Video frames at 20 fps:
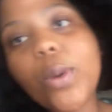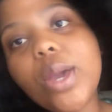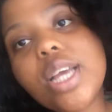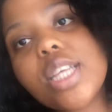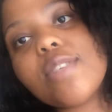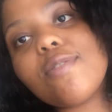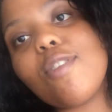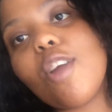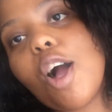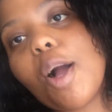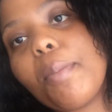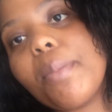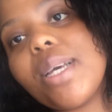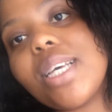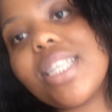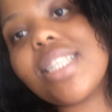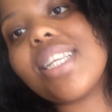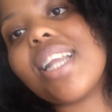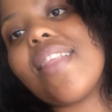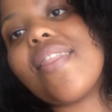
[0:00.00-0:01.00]
week's
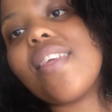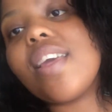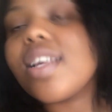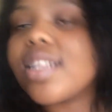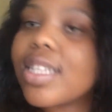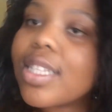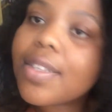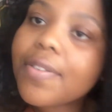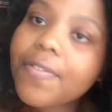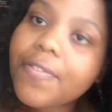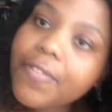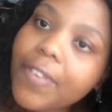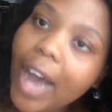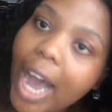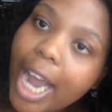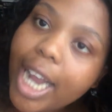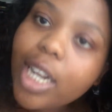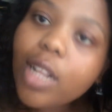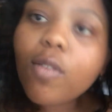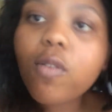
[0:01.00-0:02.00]
Vlogmas, and I think it's the
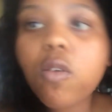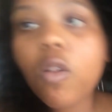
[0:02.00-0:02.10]
final